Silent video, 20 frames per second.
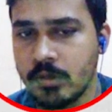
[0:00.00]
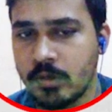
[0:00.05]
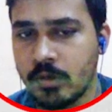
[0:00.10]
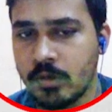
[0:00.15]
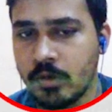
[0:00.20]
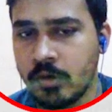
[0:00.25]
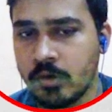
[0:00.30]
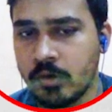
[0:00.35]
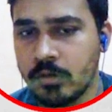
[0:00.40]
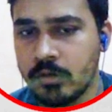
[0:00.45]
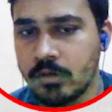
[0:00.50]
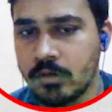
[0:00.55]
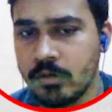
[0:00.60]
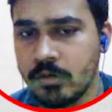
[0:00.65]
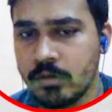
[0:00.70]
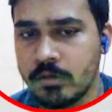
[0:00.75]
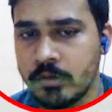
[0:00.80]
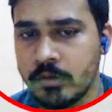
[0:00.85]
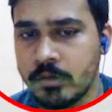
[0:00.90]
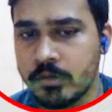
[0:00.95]
or
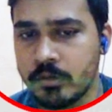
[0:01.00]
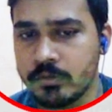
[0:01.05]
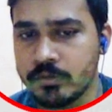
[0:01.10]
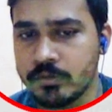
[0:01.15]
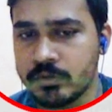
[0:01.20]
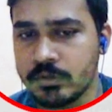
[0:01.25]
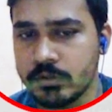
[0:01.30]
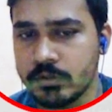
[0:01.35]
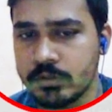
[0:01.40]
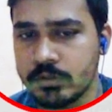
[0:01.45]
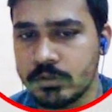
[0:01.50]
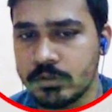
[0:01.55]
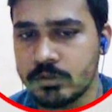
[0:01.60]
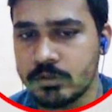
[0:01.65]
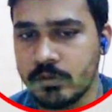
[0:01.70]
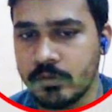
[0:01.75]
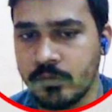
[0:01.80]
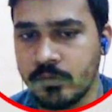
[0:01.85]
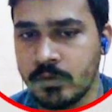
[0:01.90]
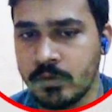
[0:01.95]
radio signal. So
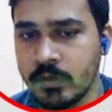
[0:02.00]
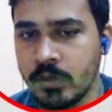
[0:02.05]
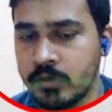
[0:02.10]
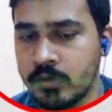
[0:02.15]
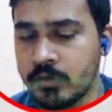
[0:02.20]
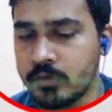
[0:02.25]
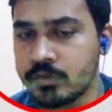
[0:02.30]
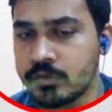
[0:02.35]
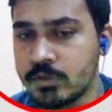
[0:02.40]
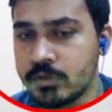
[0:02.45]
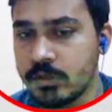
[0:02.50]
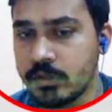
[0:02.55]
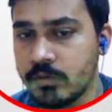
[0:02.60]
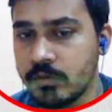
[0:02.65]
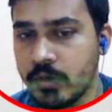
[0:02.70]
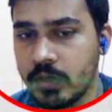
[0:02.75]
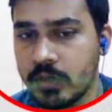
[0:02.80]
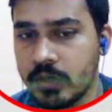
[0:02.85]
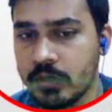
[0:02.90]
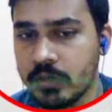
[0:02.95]
if we are using a
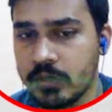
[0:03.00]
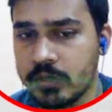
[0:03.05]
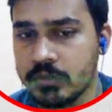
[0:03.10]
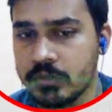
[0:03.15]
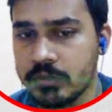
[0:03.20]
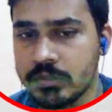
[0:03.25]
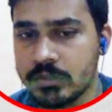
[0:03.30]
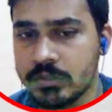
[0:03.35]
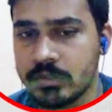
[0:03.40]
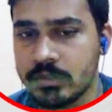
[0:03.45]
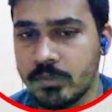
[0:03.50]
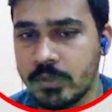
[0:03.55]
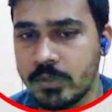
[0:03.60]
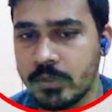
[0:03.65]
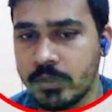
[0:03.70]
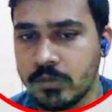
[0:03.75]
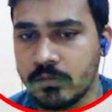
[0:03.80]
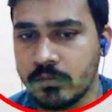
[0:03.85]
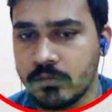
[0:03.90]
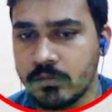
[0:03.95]
wireless, it simply
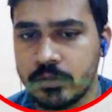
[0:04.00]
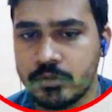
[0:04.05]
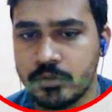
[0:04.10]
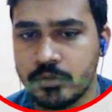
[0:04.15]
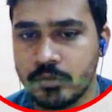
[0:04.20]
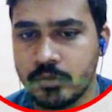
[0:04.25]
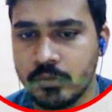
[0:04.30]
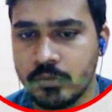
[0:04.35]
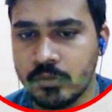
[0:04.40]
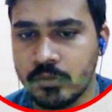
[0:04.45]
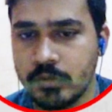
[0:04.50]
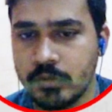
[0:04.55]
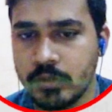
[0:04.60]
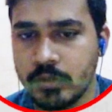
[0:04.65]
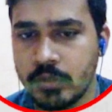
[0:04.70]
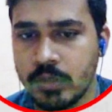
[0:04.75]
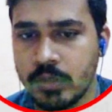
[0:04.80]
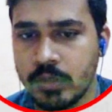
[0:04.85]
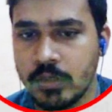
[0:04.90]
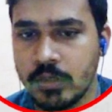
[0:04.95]
converts your
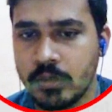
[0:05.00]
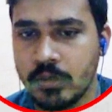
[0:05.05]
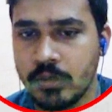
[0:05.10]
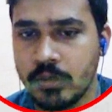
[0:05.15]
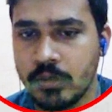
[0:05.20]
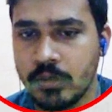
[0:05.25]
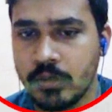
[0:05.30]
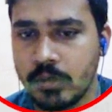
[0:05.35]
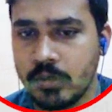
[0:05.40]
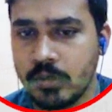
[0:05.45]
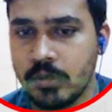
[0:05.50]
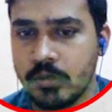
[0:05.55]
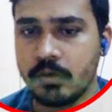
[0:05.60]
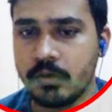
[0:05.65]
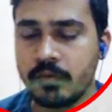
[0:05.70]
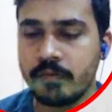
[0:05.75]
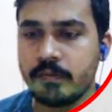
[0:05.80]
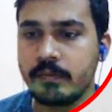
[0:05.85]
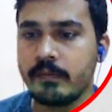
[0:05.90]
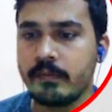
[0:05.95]
data
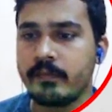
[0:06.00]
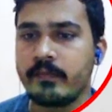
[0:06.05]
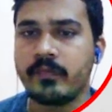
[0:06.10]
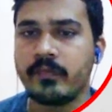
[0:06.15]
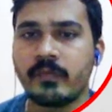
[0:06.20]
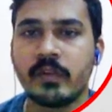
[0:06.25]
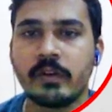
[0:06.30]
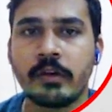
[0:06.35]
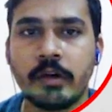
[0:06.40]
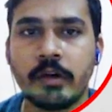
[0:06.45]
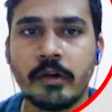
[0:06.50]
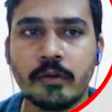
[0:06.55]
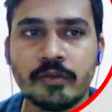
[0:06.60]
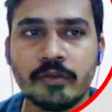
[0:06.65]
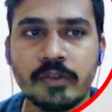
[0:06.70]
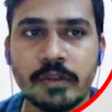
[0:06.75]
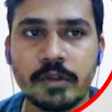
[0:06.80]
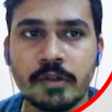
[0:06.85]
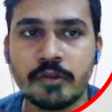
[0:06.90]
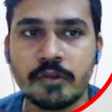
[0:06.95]
into radio
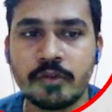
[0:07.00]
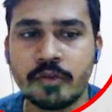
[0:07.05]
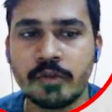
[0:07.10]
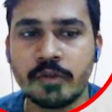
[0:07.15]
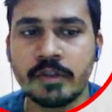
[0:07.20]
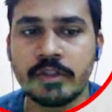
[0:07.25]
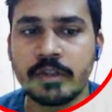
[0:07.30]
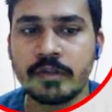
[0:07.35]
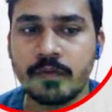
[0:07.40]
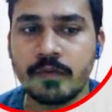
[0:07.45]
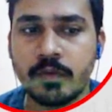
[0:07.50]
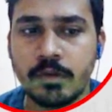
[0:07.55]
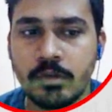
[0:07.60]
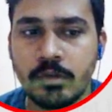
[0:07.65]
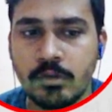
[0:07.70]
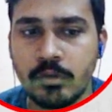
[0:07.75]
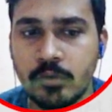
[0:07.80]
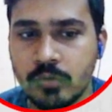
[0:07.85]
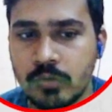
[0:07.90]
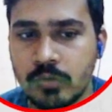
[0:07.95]
signal. So this is what
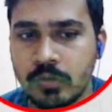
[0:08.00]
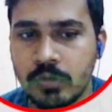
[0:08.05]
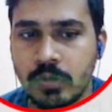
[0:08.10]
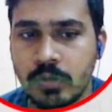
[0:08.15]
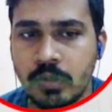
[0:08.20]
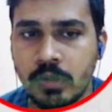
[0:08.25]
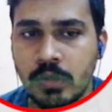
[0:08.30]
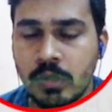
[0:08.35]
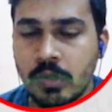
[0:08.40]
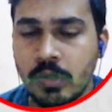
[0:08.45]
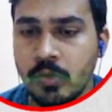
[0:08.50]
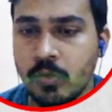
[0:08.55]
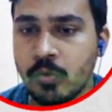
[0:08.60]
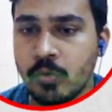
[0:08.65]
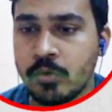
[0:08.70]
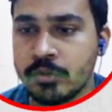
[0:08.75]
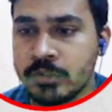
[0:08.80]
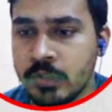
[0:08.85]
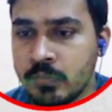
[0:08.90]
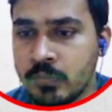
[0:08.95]
your
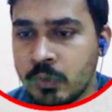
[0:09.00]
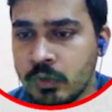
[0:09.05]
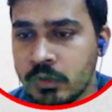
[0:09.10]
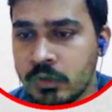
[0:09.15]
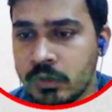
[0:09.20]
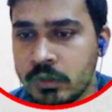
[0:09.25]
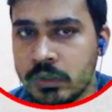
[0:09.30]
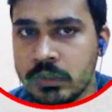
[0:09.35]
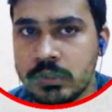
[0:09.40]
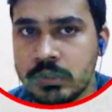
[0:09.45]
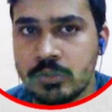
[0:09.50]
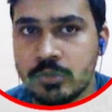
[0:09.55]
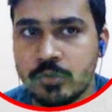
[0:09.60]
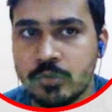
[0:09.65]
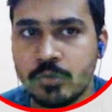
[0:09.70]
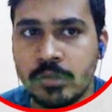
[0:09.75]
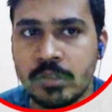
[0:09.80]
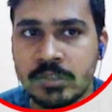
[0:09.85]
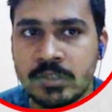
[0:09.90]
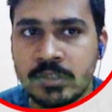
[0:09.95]
OSI model does.
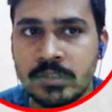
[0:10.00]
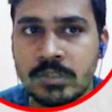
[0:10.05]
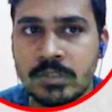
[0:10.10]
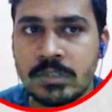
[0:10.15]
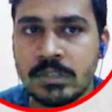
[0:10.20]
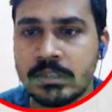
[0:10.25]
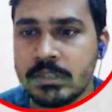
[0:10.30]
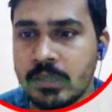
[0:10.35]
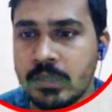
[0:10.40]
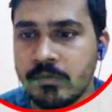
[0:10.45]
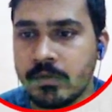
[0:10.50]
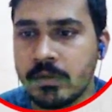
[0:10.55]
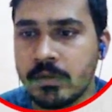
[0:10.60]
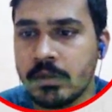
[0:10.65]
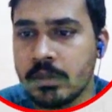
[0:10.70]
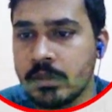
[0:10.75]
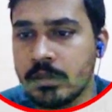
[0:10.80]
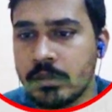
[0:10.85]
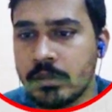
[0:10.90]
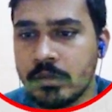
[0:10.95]
So this is the
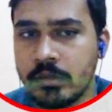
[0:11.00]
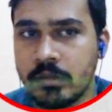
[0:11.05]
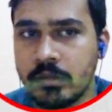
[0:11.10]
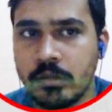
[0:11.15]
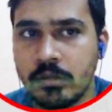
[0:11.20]
7-layer